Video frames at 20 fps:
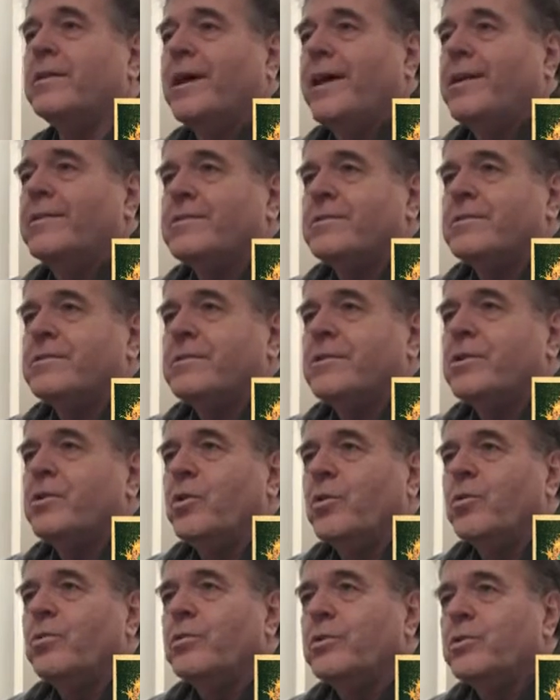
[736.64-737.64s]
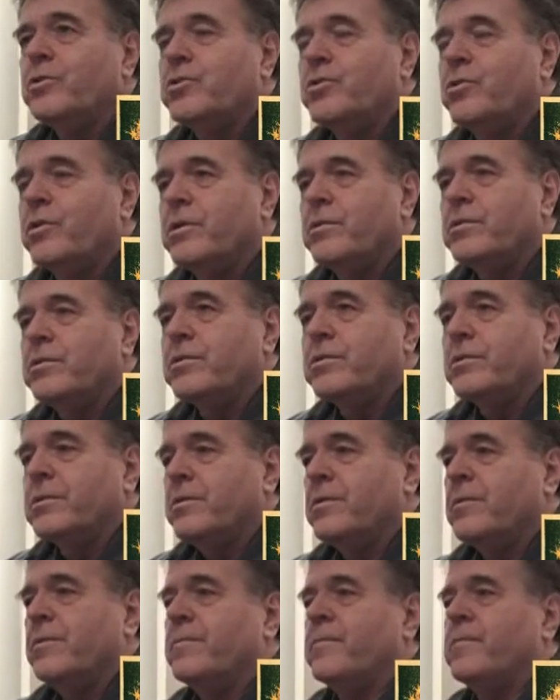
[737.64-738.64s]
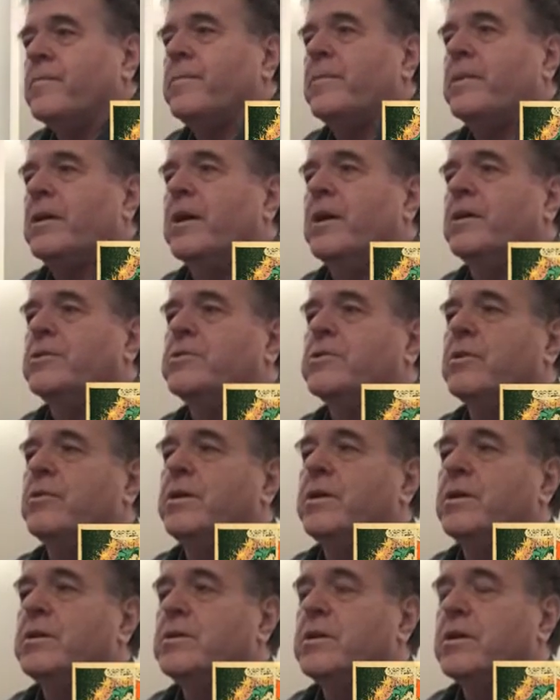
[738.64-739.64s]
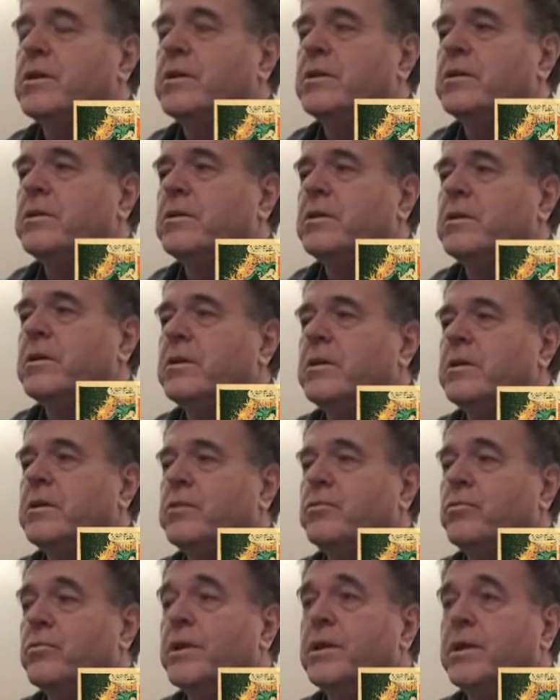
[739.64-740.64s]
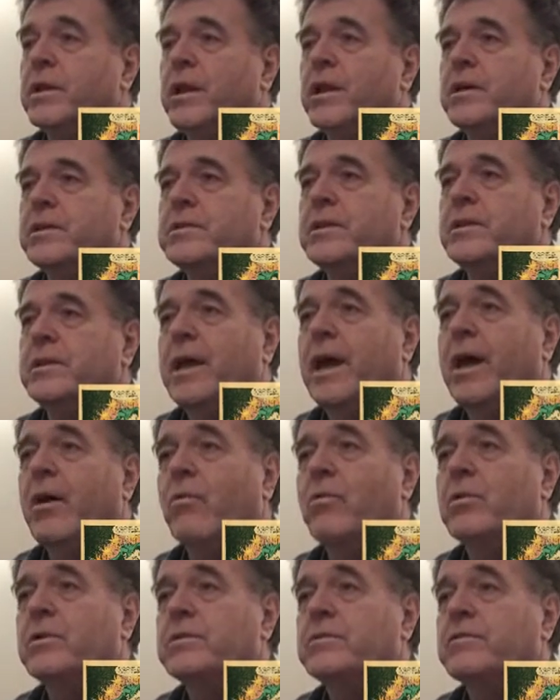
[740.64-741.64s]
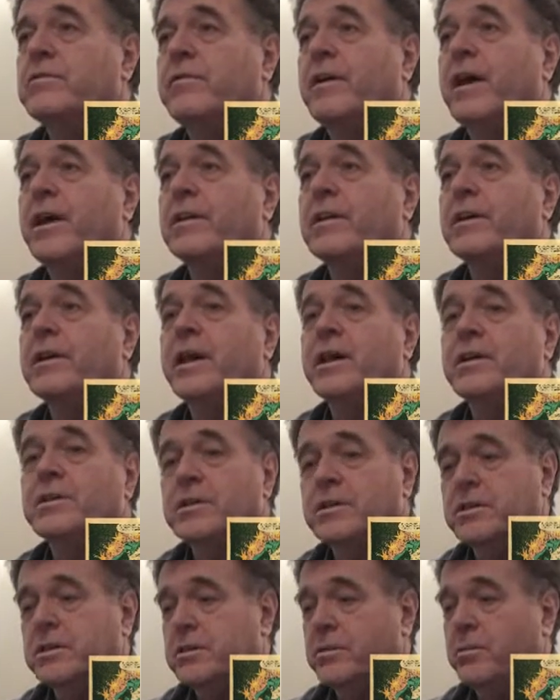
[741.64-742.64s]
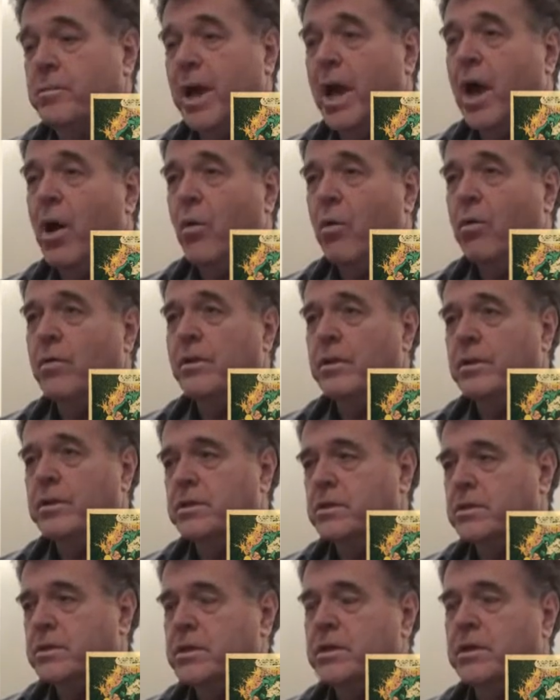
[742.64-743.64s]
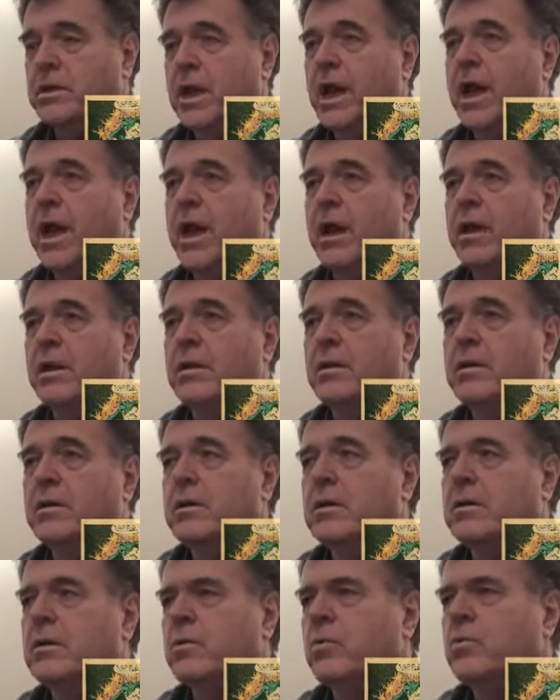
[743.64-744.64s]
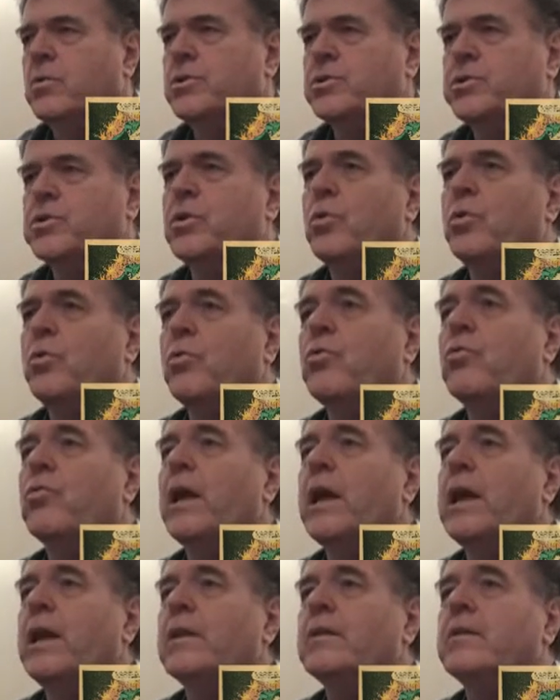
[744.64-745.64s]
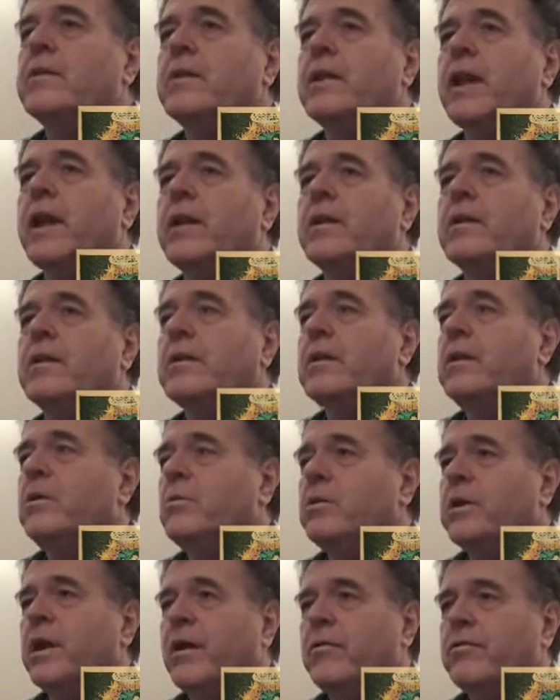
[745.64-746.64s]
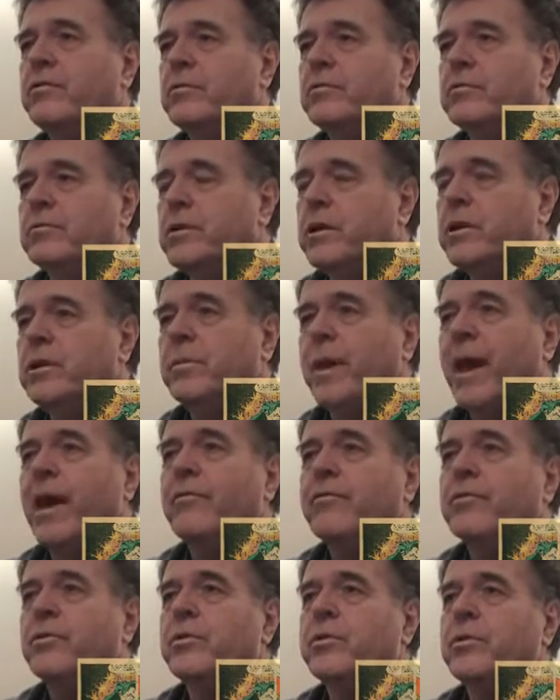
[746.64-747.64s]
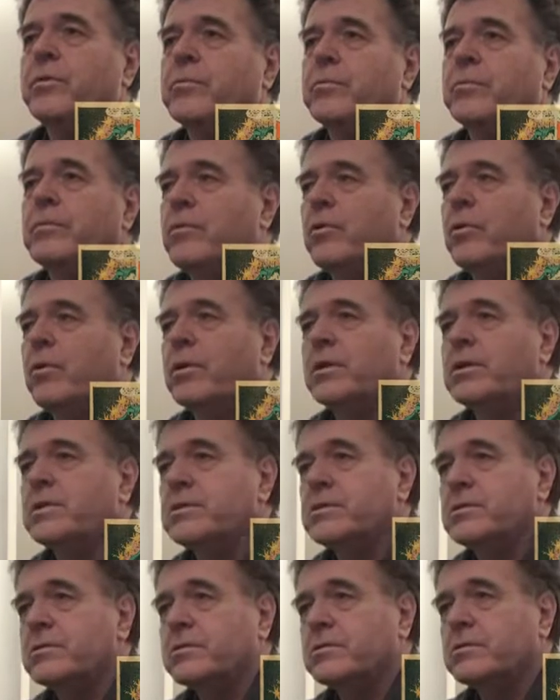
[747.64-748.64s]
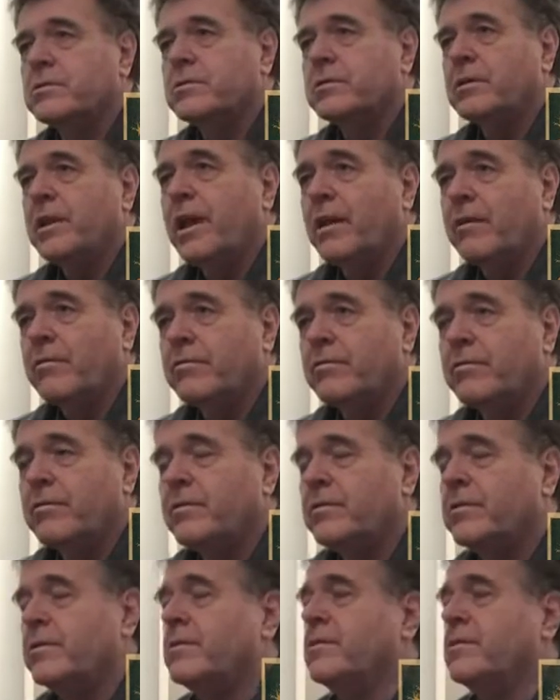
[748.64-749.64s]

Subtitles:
That's the only choice. And so he said, and he realized that was in fact the case, because the power that this kid had was so great that he would have to keep after him all his life.